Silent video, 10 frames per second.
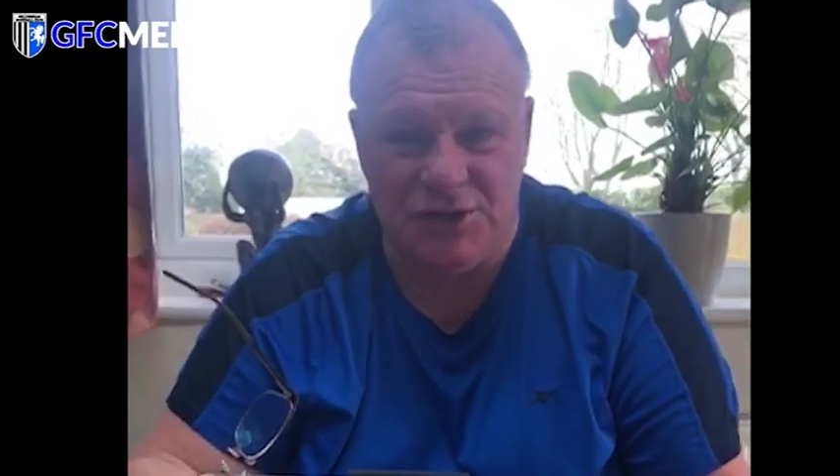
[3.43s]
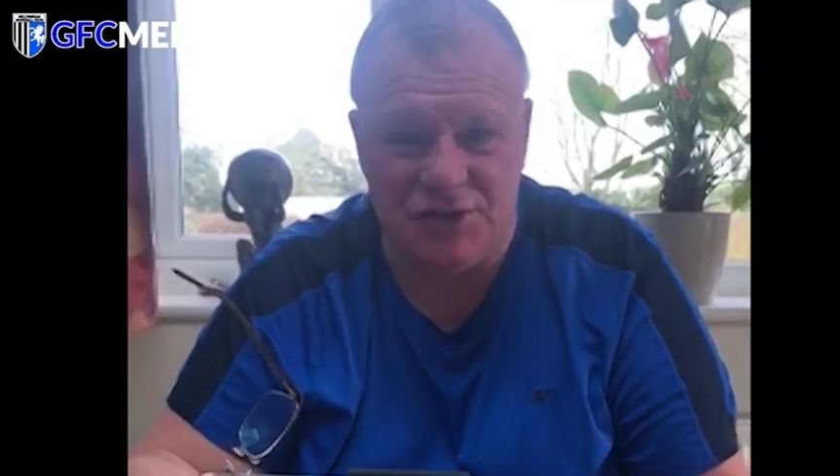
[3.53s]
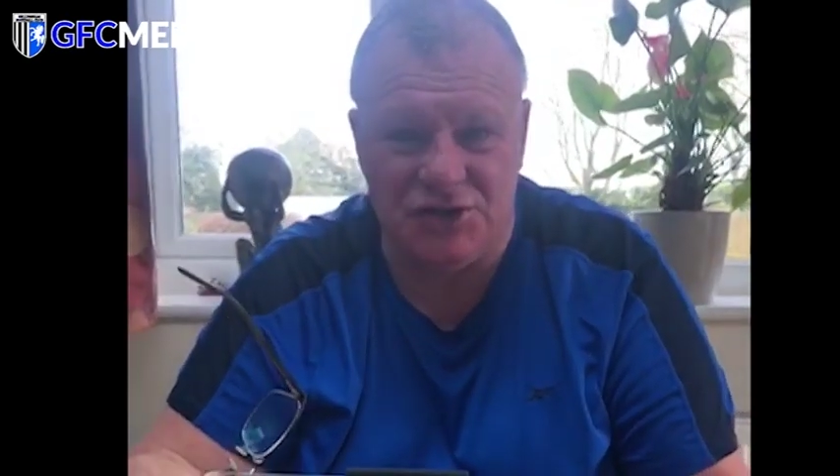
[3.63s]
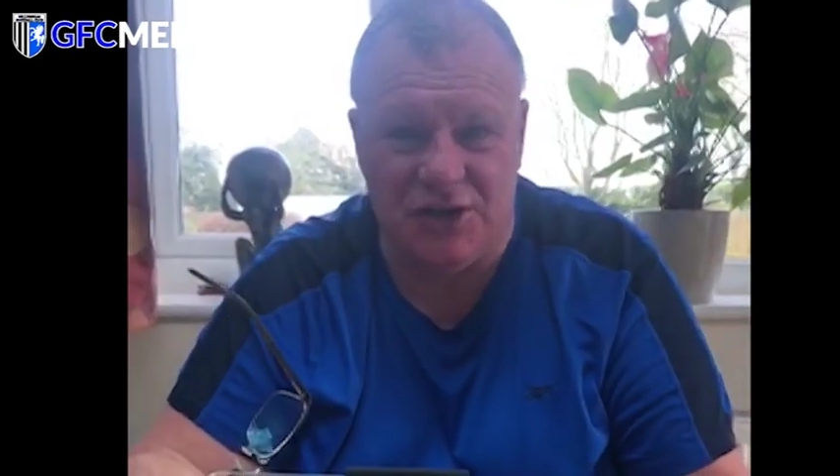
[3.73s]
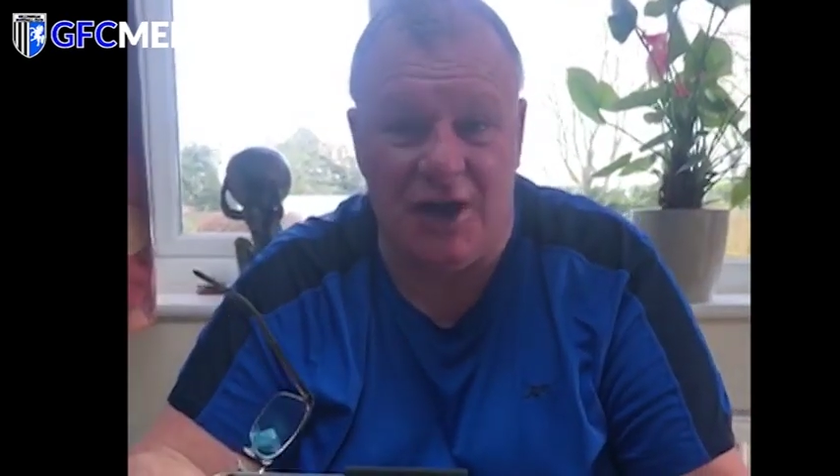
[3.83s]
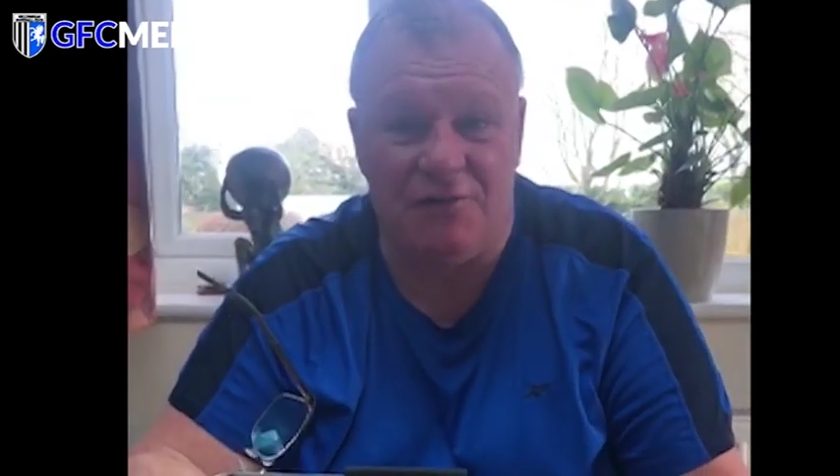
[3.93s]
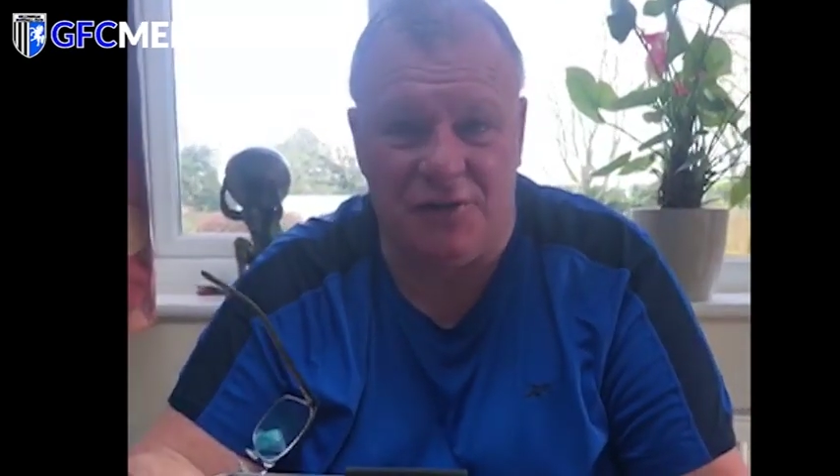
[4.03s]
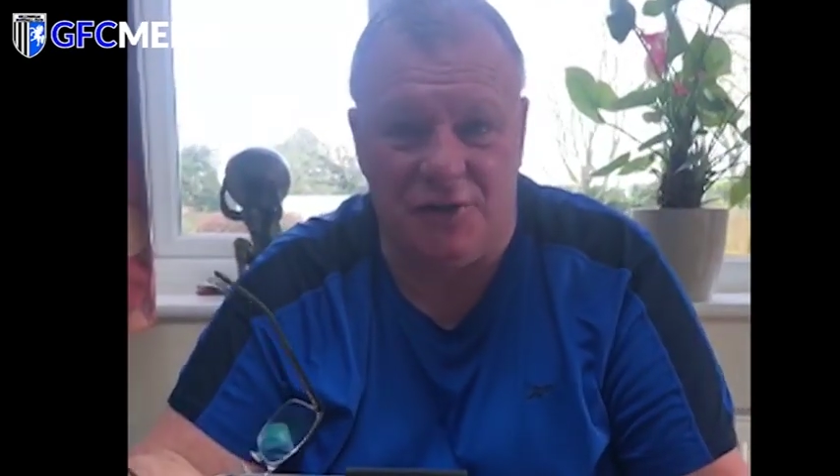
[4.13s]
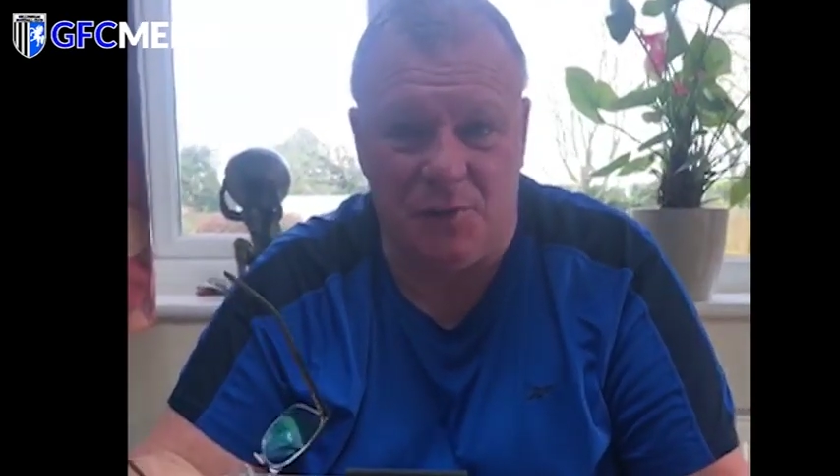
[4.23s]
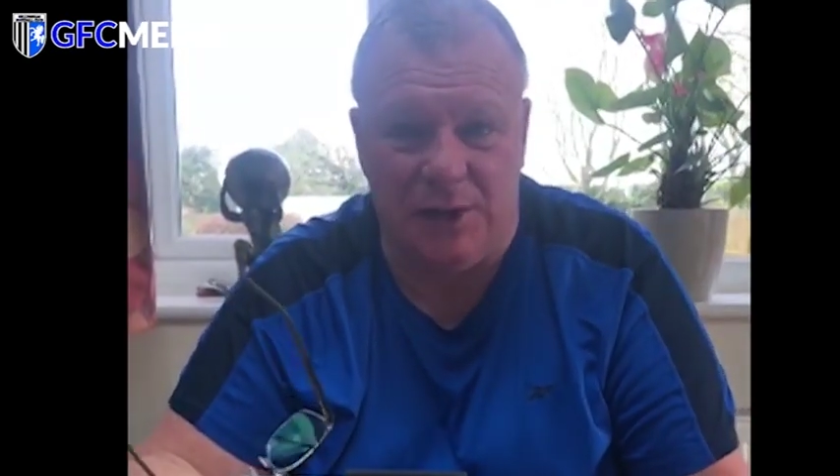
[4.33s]
it's Gaffer
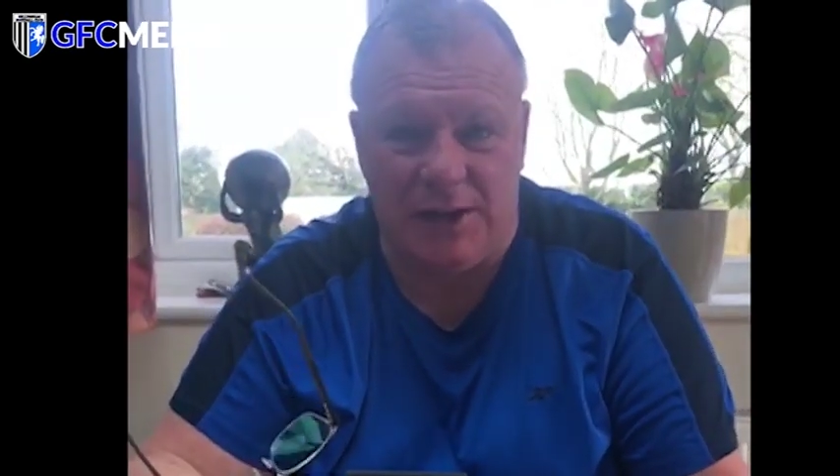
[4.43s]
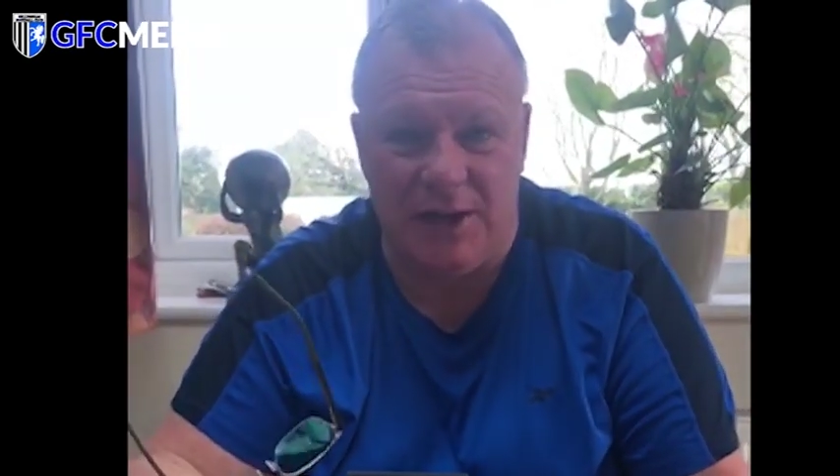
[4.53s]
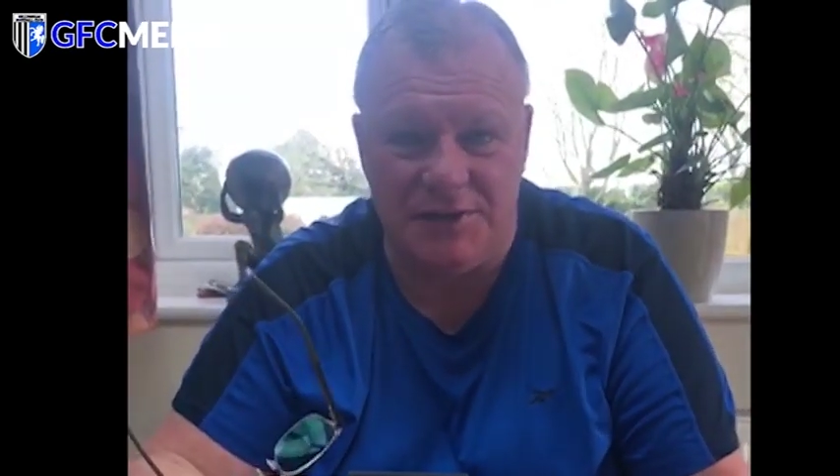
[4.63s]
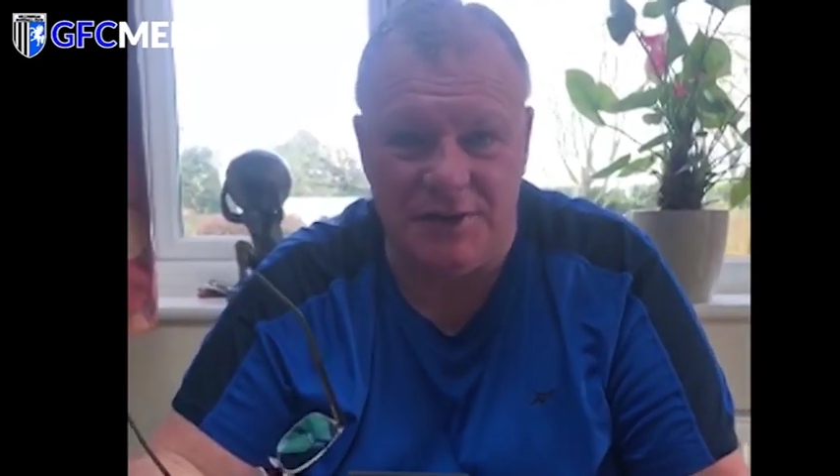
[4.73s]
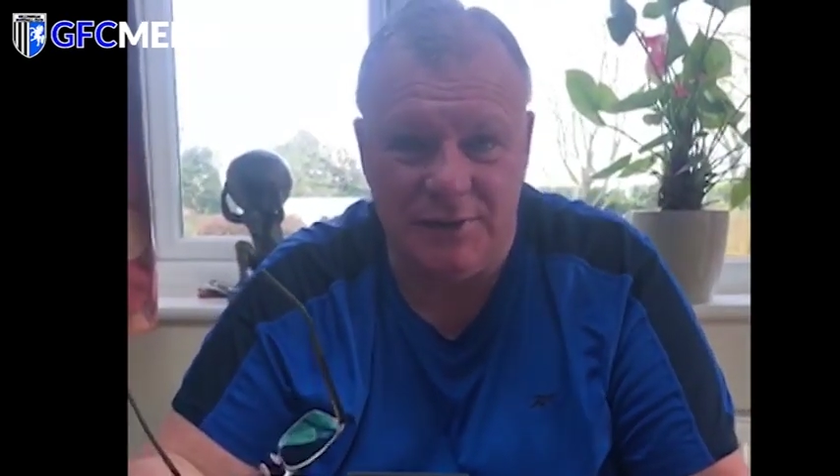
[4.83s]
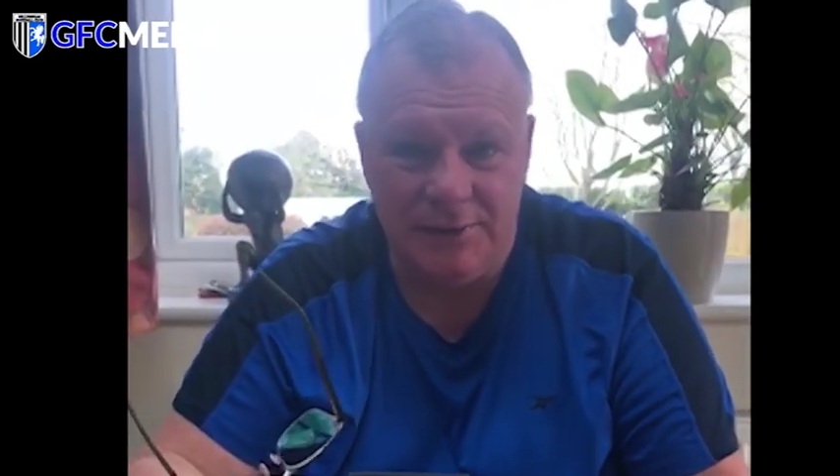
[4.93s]
at the weekend,